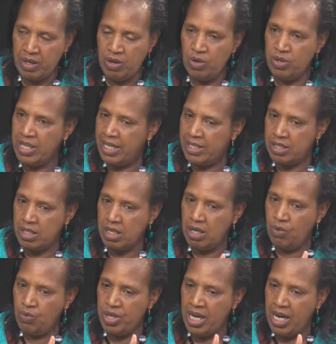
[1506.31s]
That
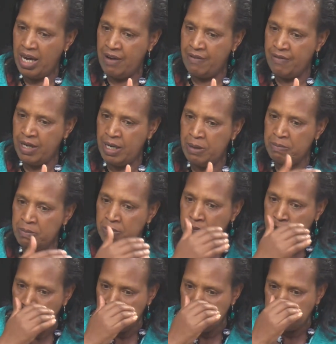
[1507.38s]
we have
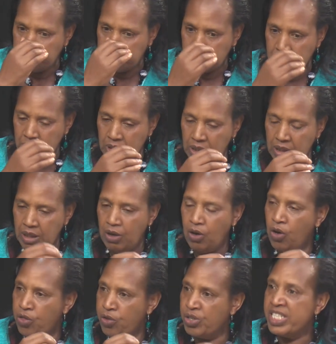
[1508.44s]

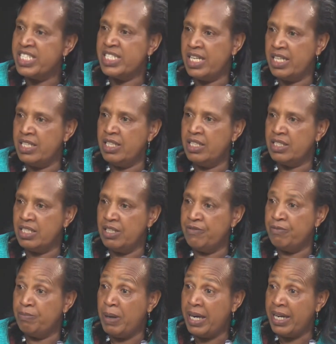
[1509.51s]

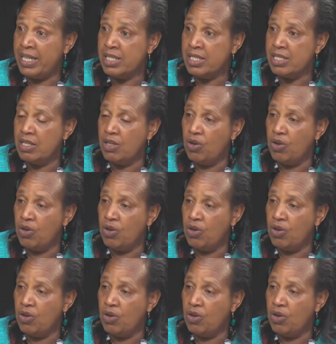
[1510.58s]
authoritative parents,